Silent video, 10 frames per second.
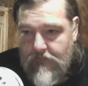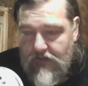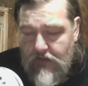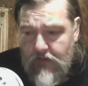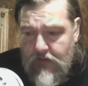
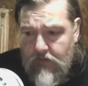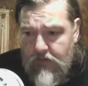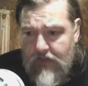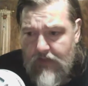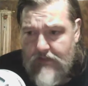Okay, we
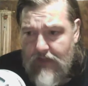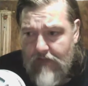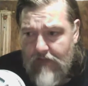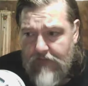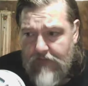got
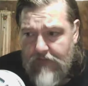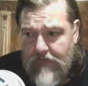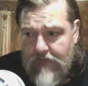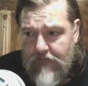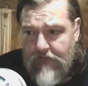Facebook.
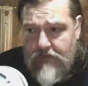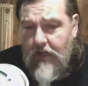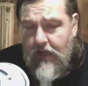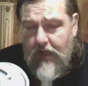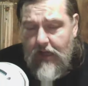
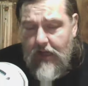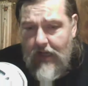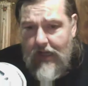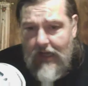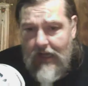Uh,